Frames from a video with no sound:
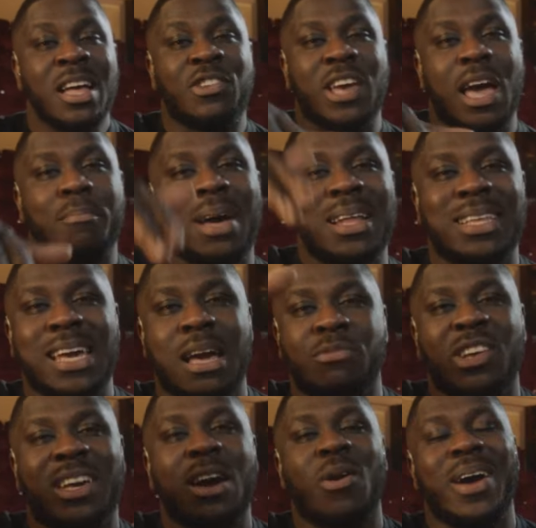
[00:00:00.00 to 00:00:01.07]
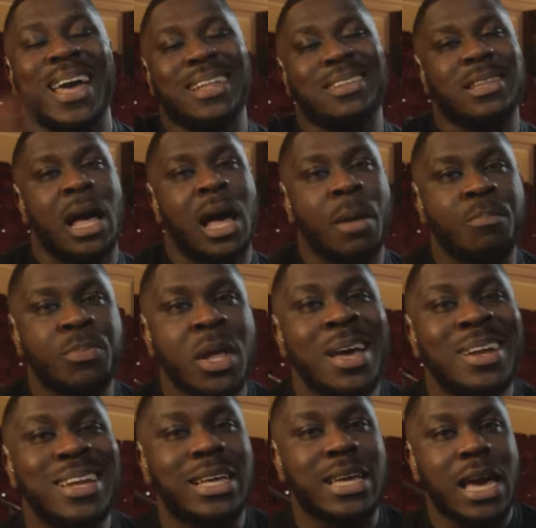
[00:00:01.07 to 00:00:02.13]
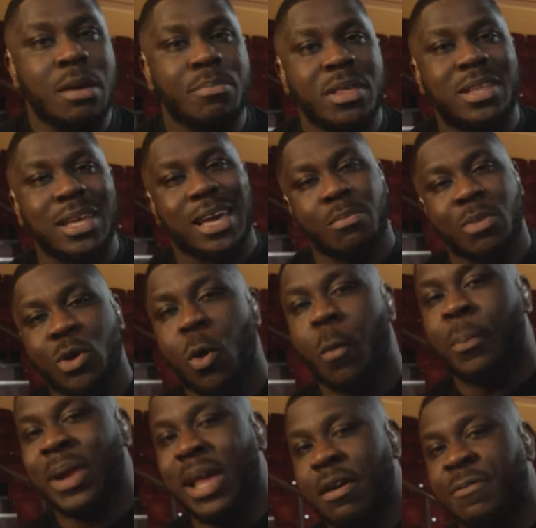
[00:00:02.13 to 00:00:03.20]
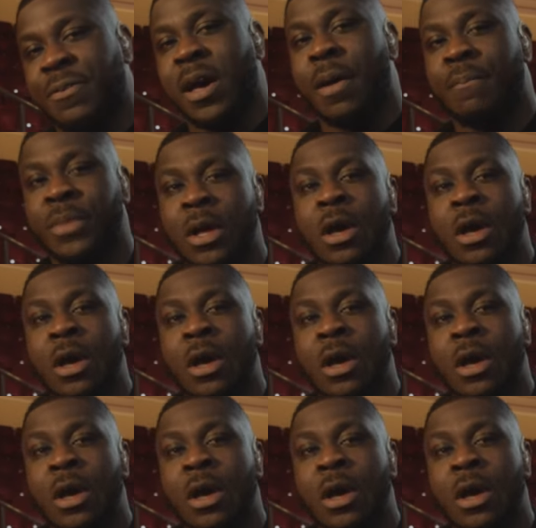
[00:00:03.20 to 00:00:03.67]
Check my DMs, your girl in there. The game is the game, we don't play fair.